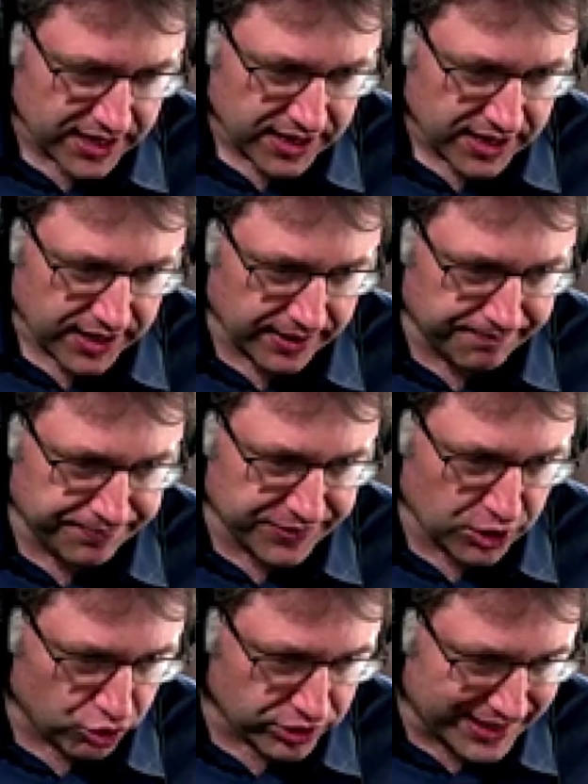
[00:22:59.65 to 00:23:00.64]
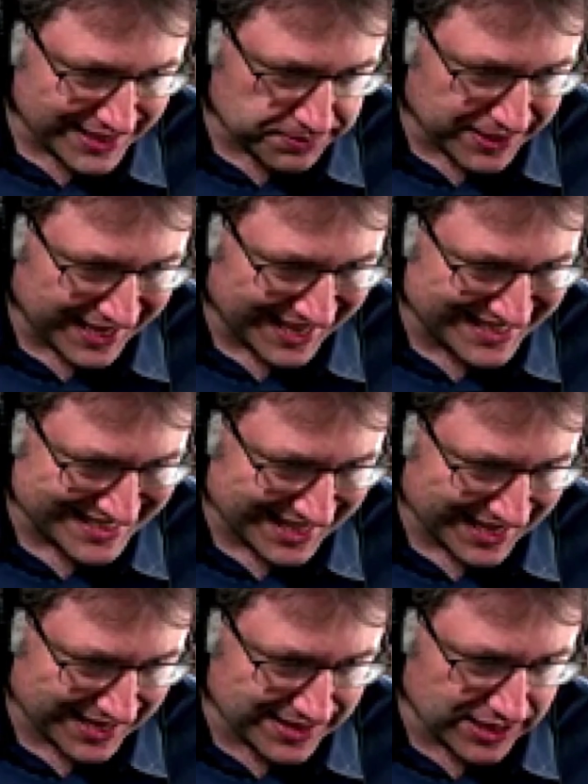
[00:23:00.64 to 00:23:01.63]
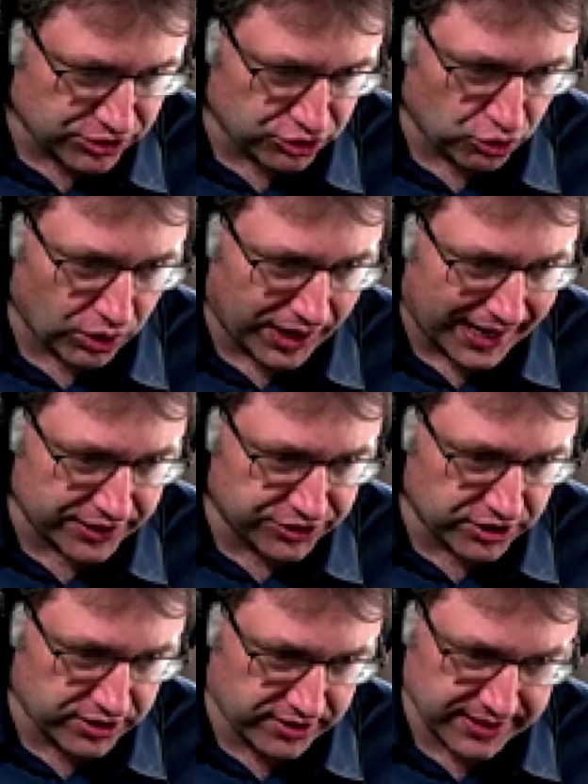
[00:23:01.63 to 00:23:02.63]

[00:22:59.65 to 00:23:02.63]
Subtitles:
Could this be extended to other